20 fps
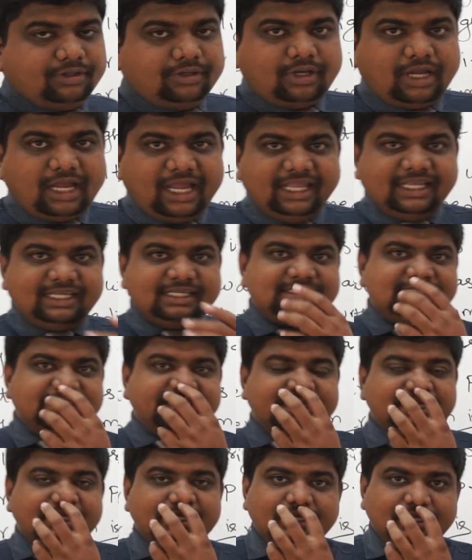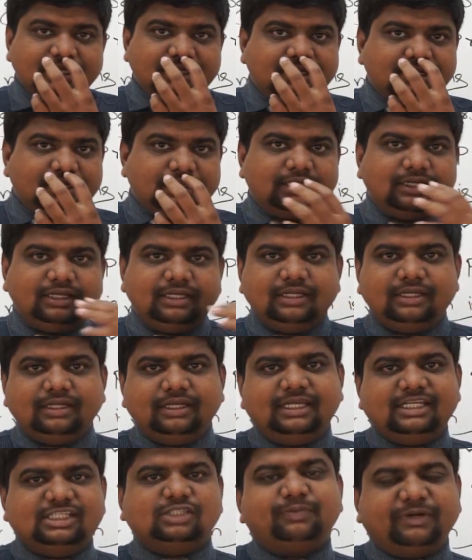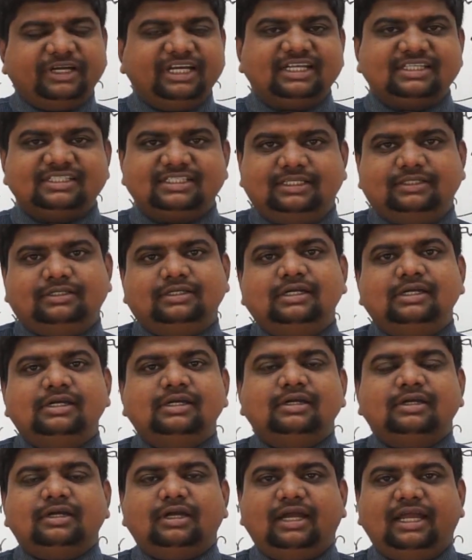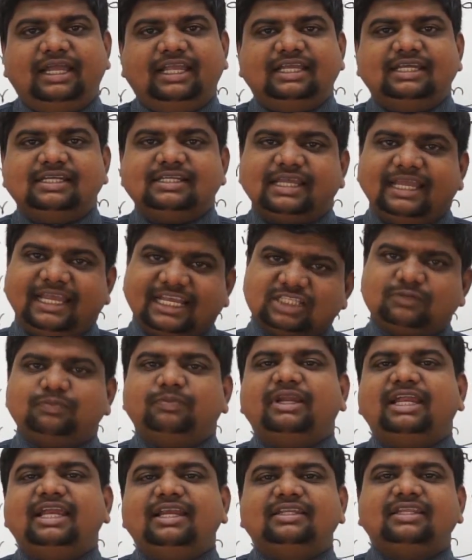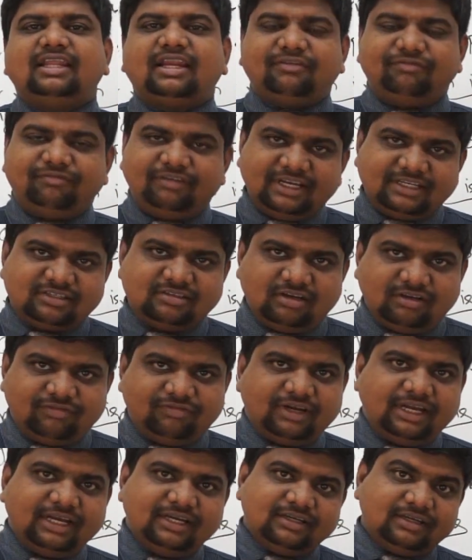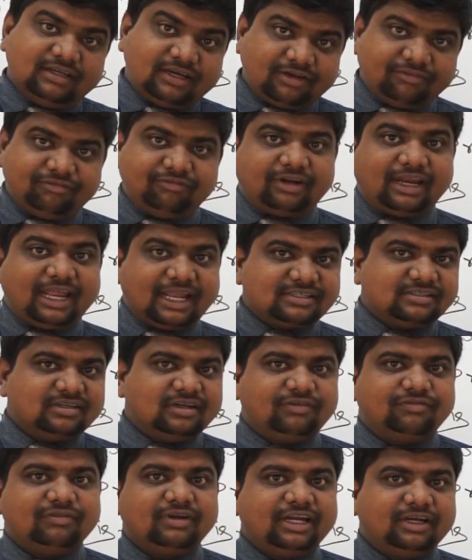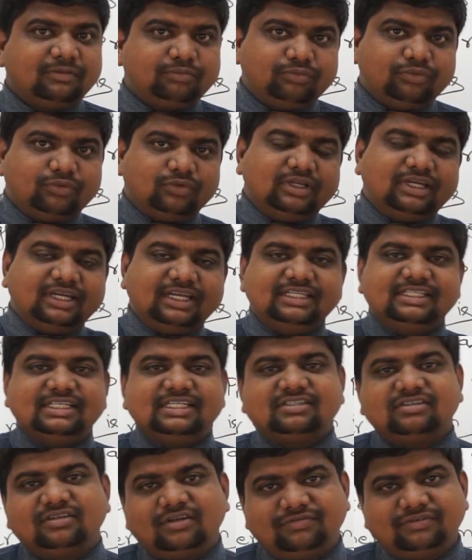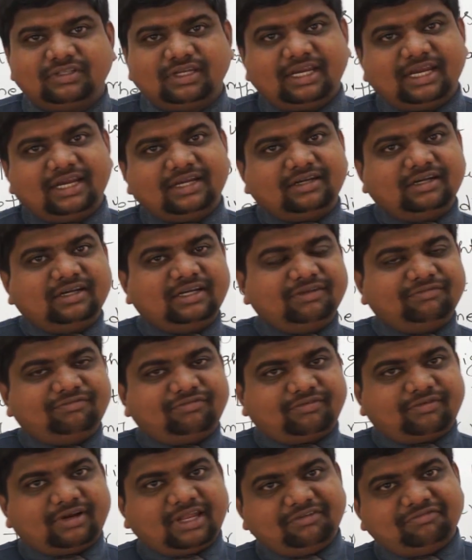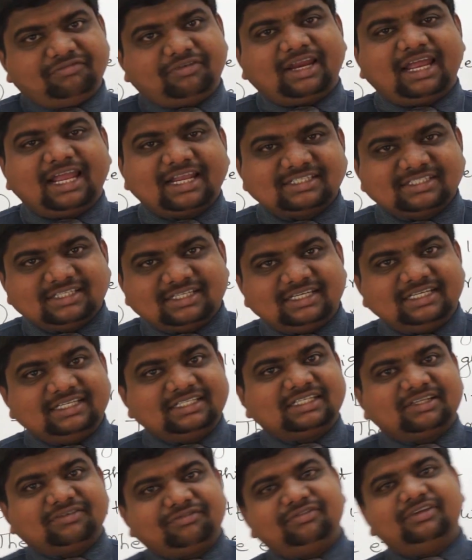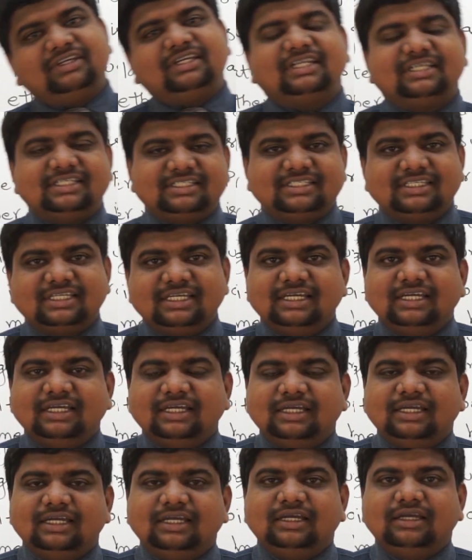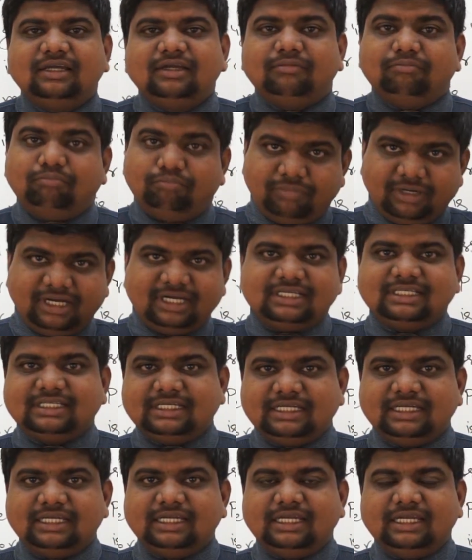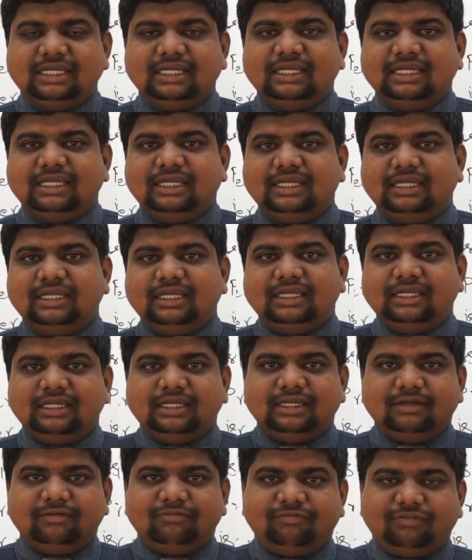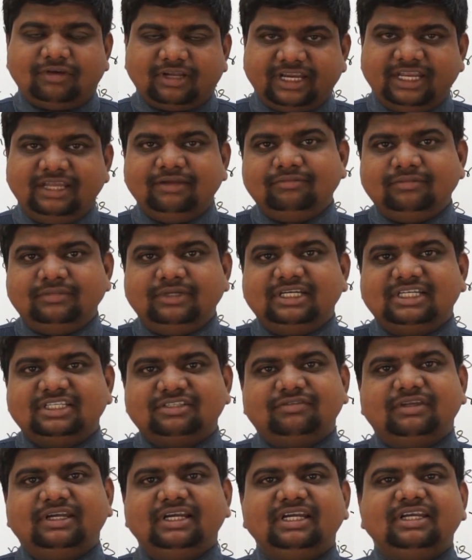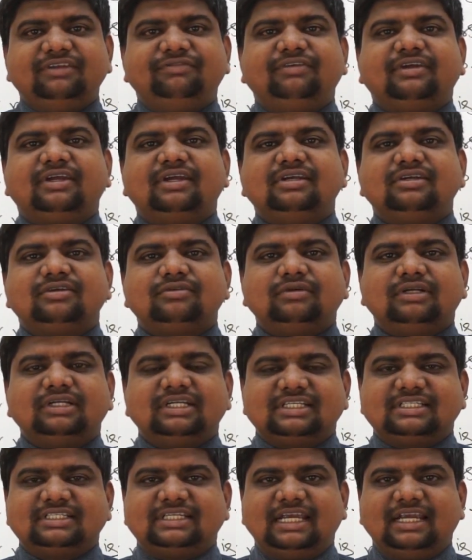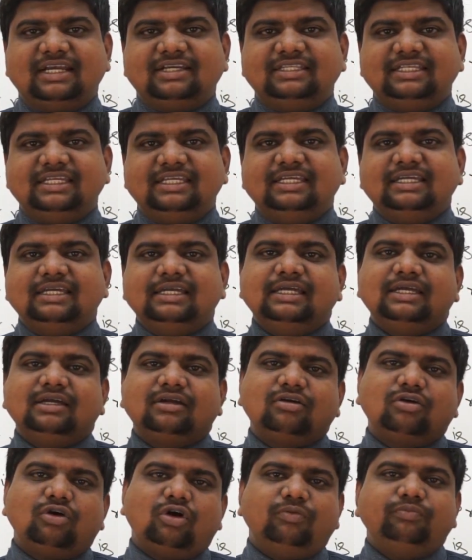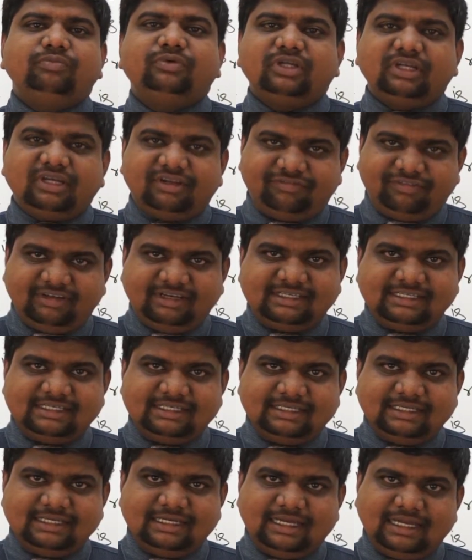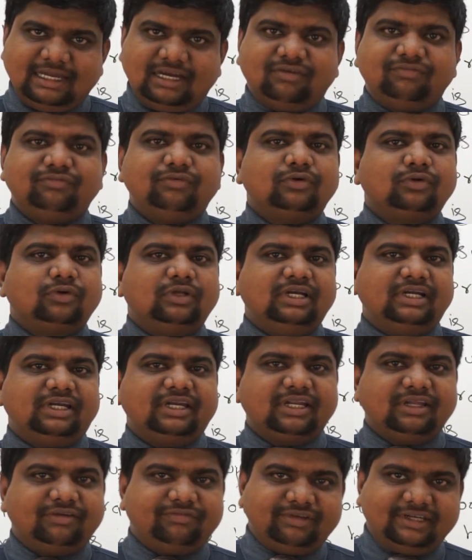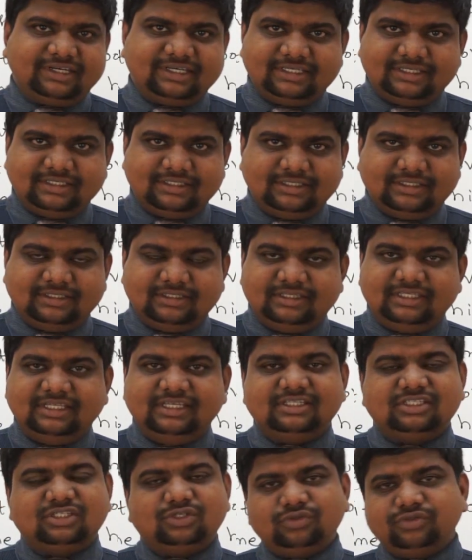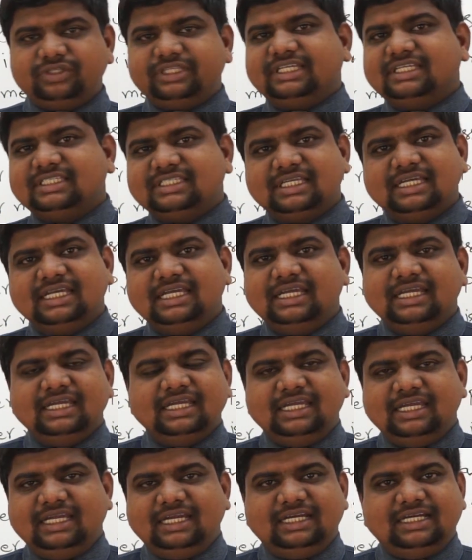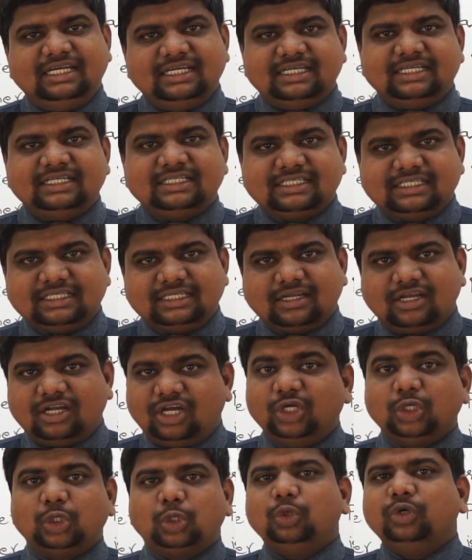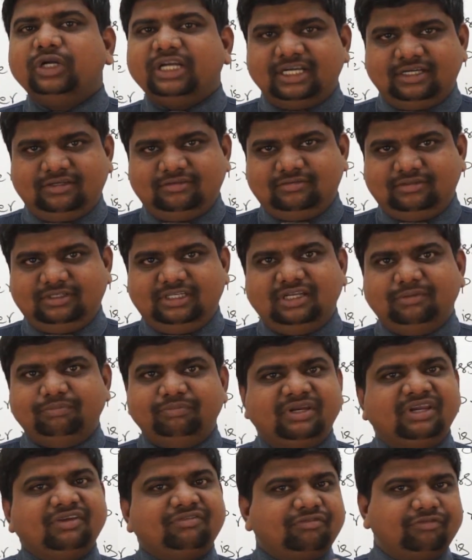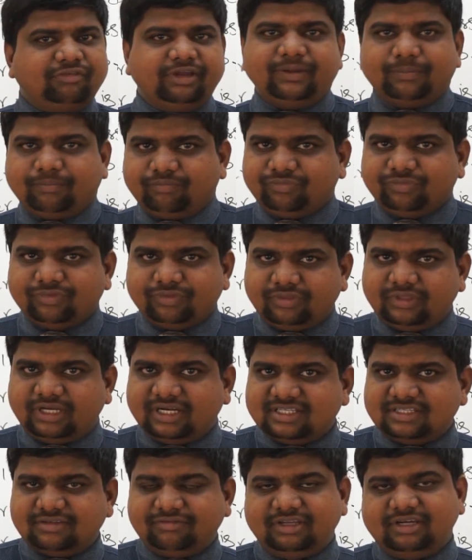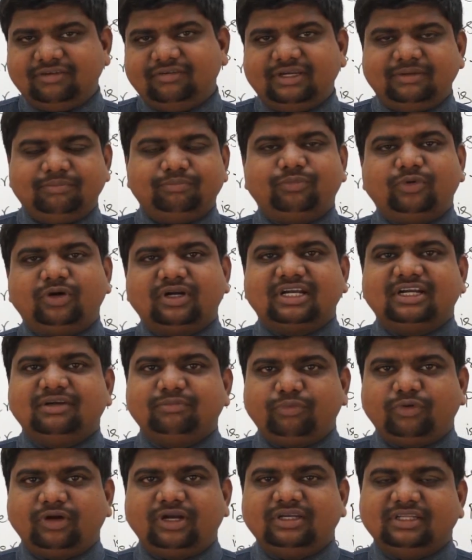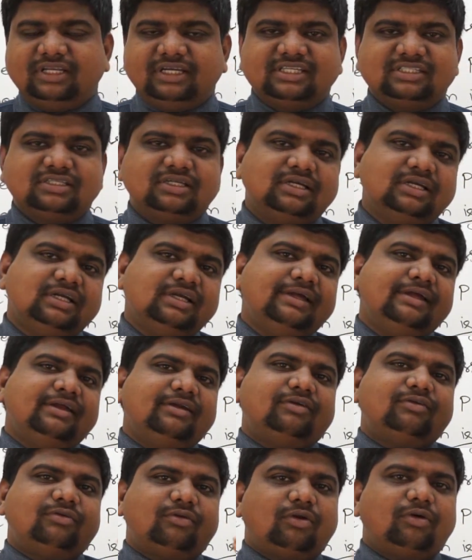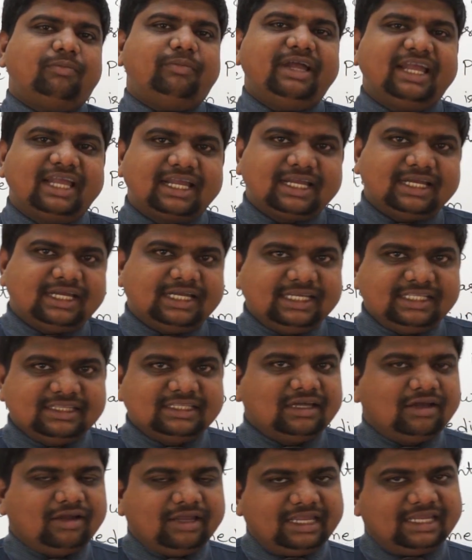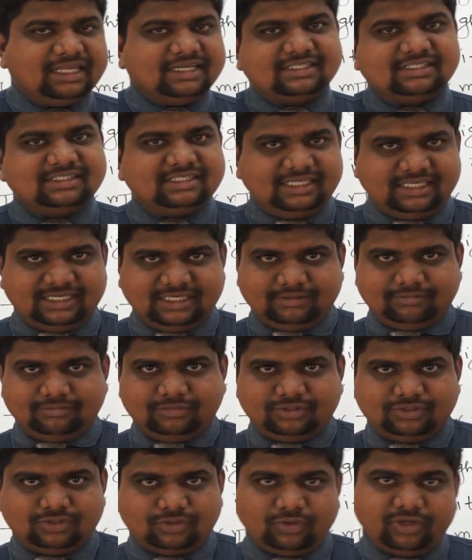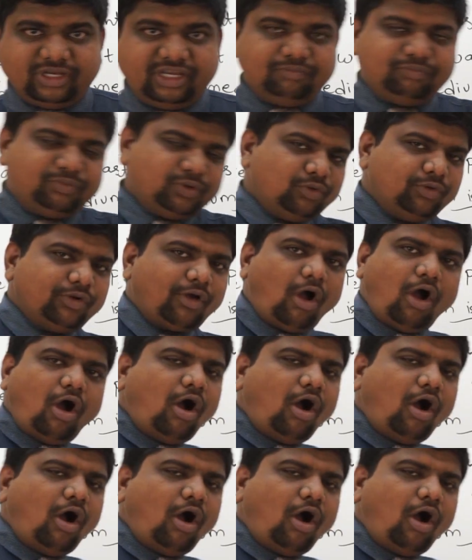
Huygens can, his prediction, Huygens explained the reflection of light, refraction of light, polarization of the light, diffraction, interference, but for him it is very difficult to understand the Compton effect and photoelectric effect. These two things he didn't conclude it in a brief way. That is a very, very important point. That is a drawback in the Huygens theory. So he proved